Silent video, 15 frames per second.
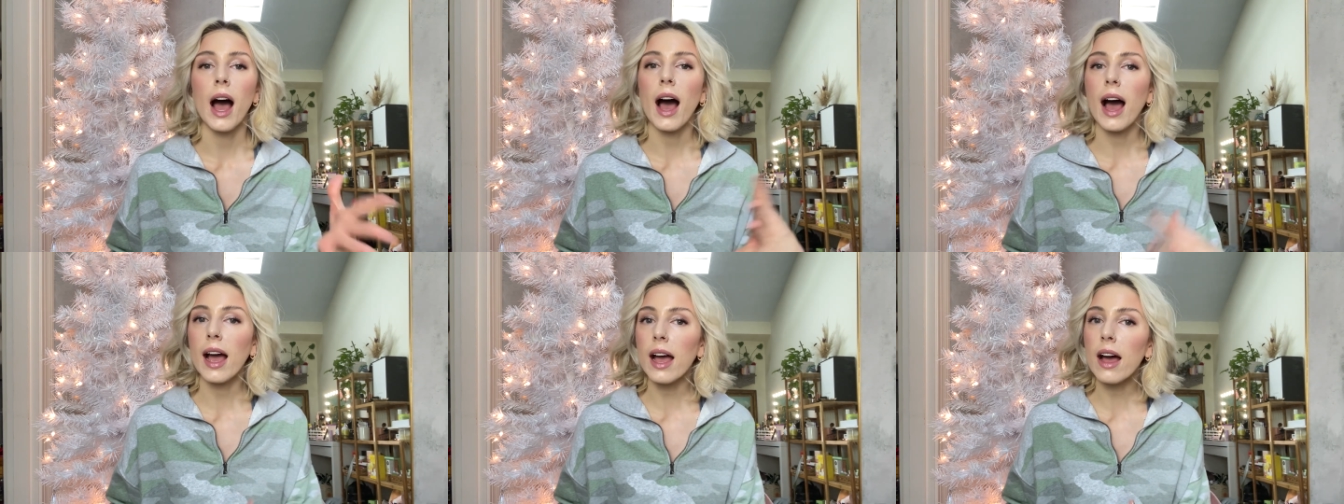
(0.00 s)

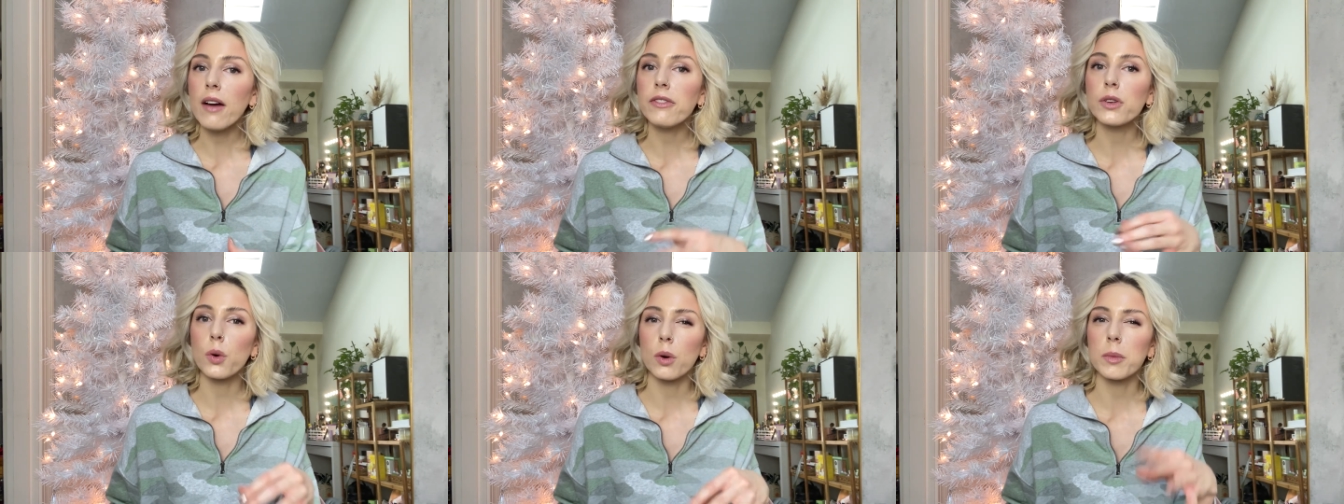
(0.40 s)
I
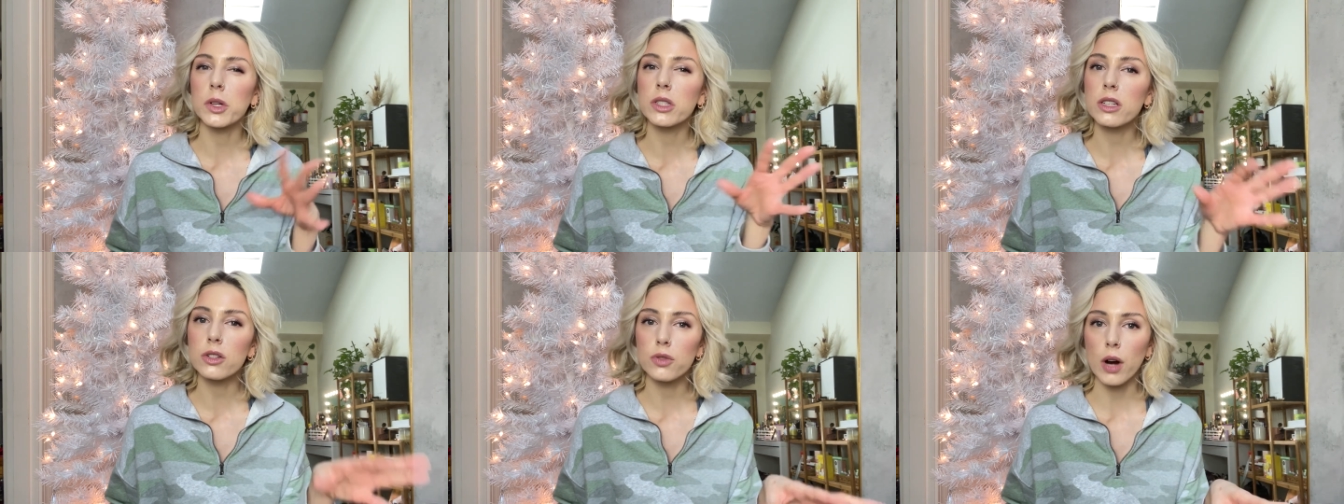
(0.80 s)
have
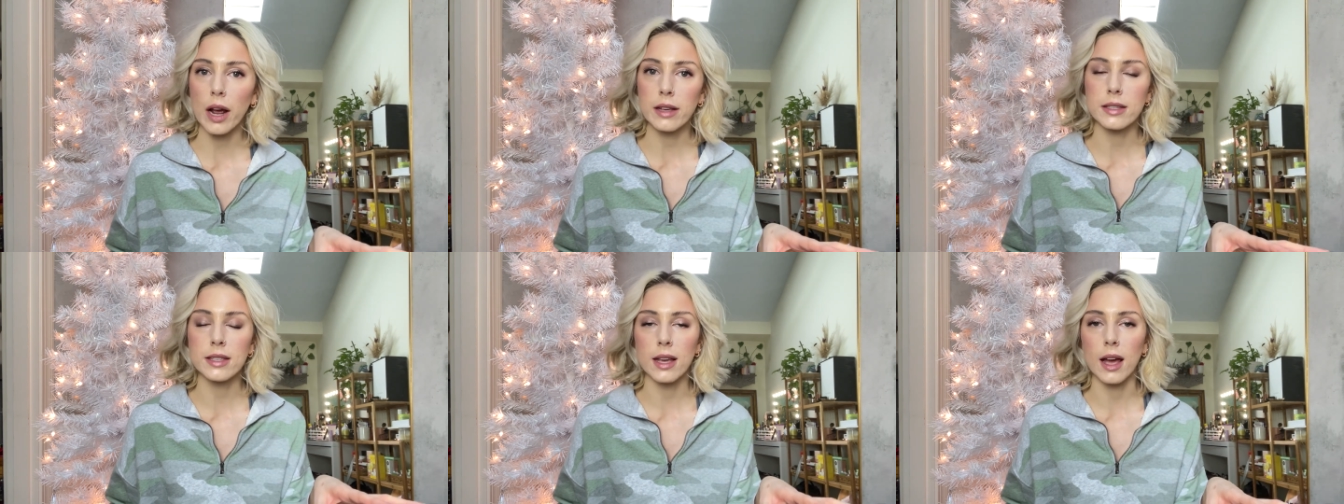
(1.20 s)
normal to
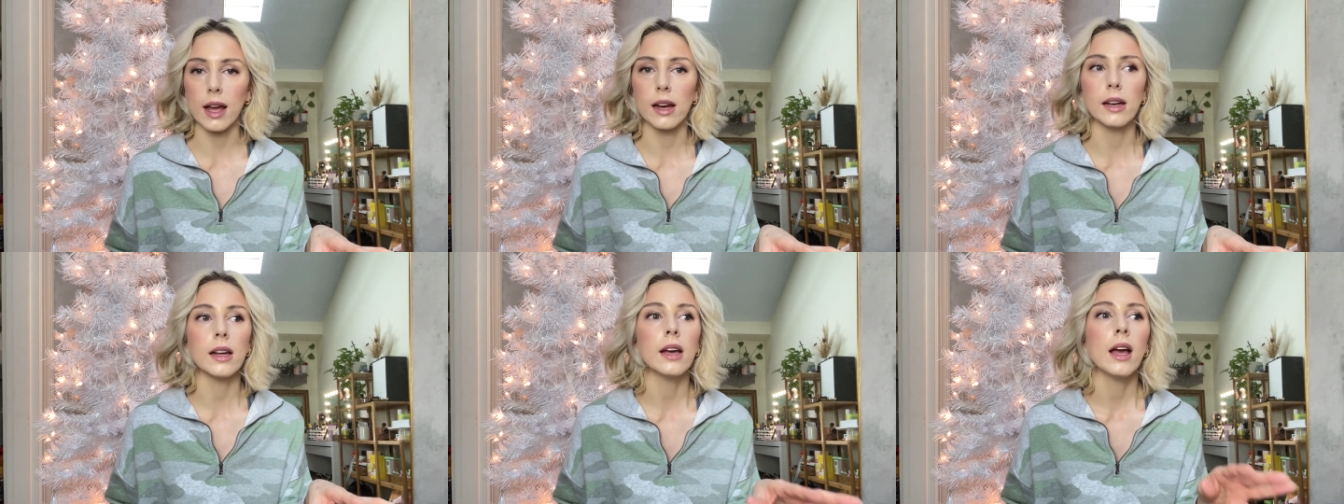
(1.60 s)
dry
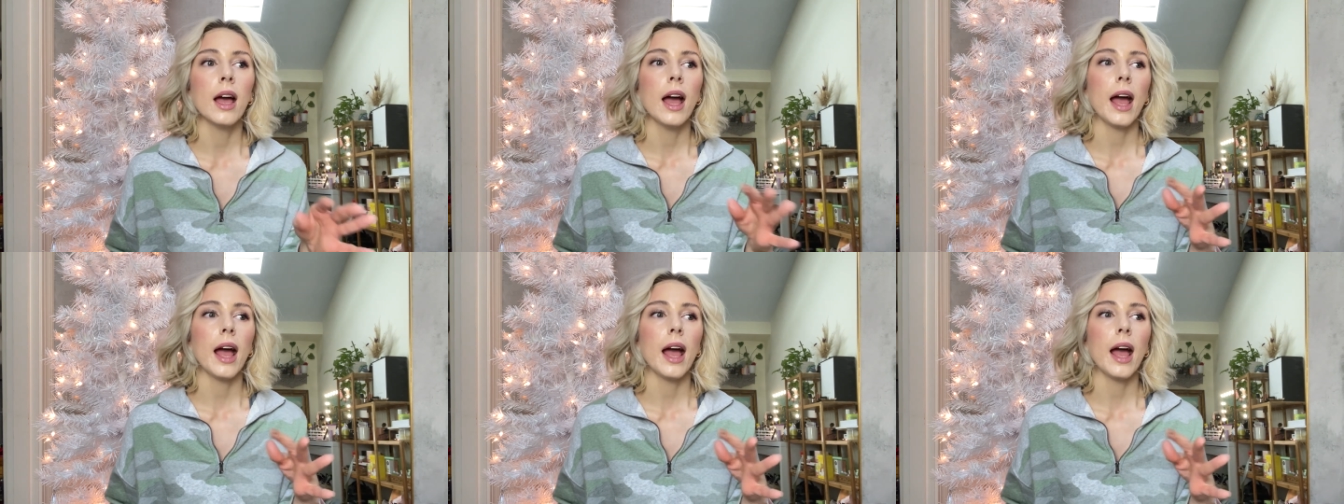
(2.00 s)
skin,